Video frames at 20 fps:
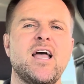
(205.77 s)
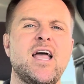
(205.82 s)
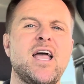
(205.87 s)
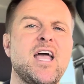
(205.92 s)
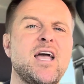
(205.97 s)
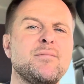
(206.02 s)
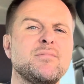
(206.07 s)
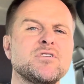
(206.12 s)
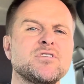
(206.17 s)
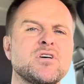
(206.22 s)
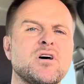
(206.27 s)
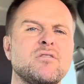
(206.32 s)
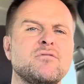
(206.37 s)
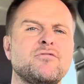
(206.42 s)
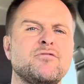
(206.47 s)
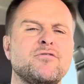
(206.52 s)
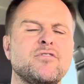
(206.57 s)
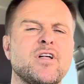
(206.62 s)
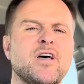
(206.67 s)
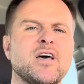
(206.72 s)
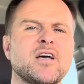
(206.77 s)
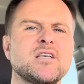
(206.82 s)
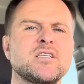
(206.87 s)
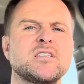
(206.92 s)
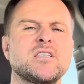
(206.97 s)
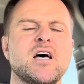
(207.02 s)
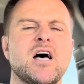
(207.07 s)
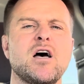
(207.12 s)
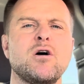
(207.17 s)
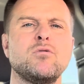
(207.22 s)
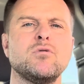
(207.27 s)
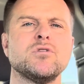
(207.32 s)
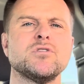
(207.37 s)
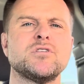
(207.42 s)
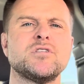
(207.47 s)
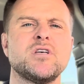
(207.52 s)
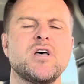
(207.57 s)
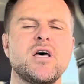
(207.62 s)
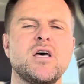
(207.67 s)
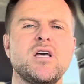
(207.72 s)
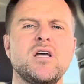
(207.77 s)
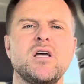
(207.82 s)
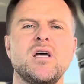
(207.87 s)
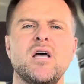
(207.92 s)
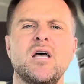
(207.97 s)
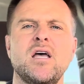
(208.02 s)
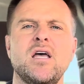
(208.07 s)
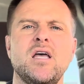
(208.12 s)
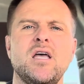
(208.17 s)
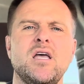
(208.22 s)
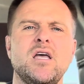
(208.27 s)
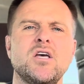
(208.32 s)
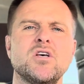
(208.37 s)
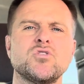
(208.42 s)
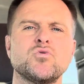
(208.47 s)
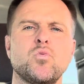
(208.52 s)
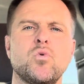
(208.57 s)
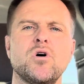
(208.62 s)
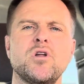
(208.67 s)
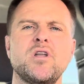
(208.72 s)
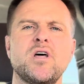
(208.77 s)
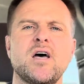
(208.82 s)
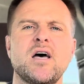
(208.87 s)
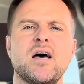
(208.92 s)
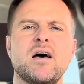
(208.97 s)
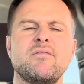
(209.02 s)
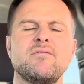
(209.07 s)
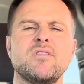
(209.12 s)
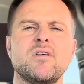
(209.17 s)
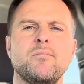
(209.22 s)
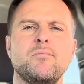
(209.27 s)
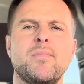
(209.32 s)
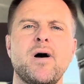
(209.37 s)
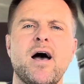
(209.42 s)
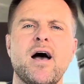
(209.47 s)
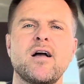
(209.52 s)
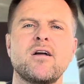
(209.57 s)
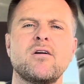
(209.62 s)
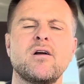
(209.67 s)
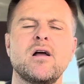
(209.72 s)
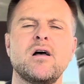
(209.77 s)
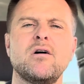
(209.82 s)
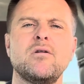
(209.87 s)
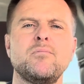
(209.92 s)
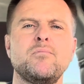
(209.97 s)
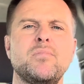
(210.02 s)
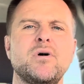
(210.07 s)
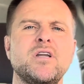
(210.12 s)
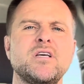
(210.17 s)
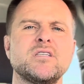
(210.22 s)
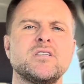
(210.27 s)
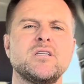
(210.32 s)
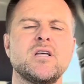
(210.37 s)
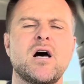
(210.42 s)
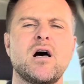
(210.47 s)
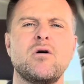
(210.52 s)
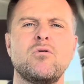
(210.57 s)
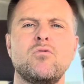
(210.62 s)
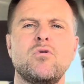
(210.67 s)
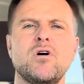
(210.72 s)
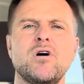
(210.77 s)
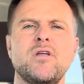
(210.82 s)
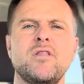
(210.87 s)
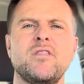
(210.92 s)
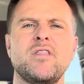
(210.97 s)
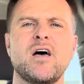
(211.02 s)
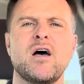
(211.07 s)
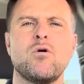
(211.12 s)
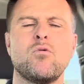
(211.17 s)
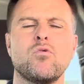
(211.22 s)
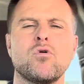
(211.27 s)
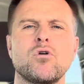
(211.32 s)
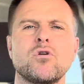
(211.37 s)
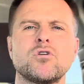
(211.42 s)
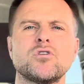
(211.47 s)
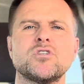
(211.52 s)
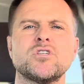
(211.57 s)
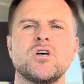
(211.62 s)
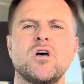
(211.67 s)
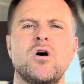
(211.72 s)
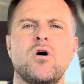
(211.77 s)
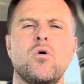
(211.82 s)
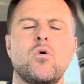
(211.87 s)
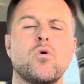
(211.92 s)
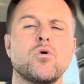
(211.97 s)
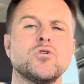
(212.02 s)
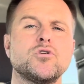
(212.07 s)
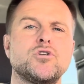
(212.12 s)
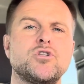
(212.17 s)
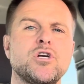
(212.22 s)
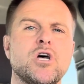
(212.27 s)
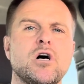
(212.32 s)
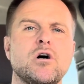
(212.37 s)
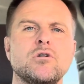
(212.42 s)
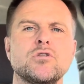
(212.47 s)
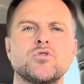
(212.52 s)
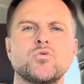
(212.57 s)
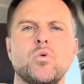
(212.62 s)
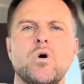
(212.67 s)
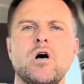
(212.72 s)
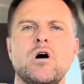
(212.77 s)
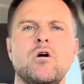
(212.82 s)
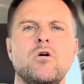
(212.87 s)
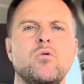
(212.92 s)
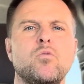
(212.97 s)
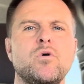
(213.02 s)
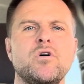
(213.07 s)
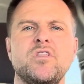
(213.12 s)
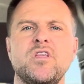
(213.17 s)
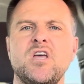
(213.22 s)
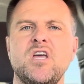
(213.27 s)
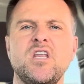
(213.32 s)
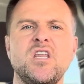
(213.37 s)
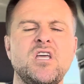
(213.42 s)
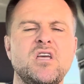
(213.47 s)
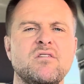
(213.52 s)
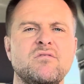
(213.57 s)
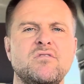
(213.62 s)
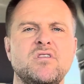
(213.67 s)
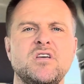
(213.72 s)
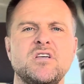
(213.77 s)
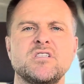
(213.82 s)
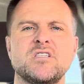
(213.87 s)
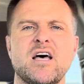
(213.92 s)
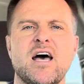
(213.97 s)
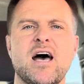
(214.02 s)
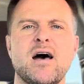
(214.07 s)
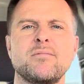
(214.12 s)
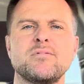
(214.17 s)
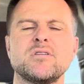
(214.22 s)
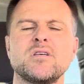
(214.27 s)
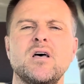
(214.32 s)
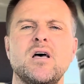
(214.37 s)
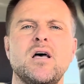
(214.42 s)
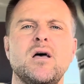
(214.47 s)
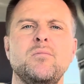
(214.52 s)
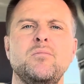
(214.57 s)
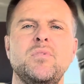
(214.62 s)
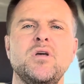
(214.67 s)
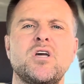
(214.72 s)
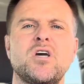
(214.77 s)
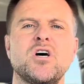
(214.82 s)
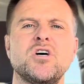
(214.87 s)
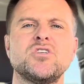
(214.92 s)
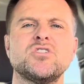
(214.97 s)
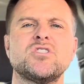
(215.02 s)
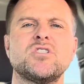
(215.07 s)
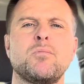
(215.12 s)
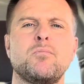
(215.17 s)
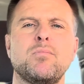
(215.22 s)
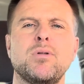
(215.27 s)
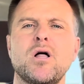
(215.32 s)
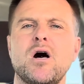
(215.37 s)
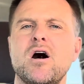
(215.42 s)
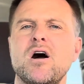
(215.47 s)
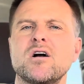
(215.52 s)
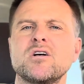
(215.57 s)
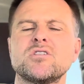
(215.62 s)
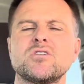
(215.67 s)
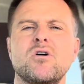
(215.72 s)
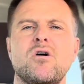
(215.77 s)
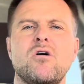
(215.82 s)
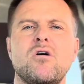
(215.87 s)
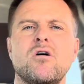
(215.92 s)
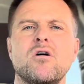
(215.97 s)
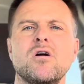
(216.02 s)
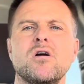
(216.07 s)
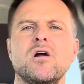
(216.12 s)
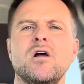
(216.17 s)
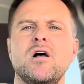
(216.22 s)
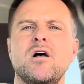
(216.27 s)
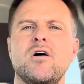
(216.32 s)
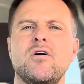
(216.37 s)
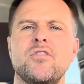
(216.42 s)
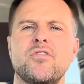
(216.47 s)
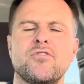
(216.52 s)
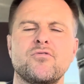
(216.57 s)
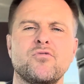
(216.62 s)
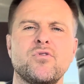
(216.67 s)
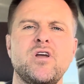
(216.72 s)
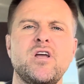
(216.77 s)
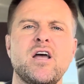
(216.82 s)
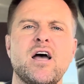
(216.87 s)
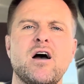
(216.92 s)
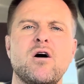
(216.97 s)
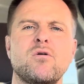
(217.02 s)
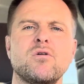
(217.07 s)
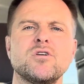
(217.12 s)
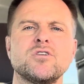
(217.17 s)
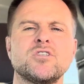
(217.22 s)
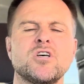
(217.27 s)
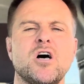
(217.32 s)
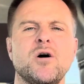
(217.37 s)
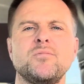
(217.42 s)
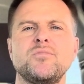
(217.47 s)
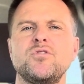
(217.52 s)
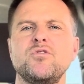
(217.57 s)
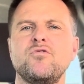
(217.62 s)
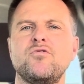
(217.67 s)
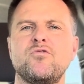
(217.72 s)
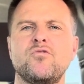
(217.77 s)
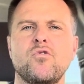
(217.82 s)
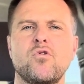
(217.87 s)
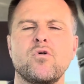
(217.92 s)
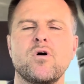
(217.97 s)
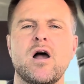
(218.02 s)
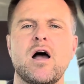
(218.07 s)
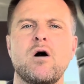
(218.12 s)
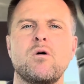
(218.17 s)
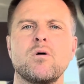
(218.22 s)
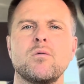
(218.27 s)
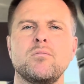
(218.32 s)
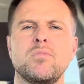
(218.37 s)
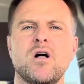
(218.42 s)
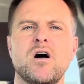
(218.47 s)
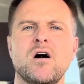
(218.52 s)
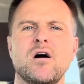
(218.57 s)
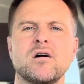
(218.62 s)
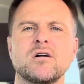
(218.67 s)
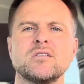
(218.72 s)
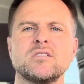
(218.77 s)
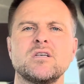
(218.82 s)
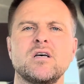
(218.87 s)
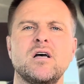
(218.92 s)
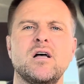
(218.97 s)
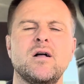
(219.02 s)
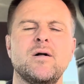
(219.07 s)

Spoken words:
Amazon Flex, I will say, is one to have in the background, but is not one that works or gels well with any of these apps because the blocks are 3 hours up to 4 hour blocks.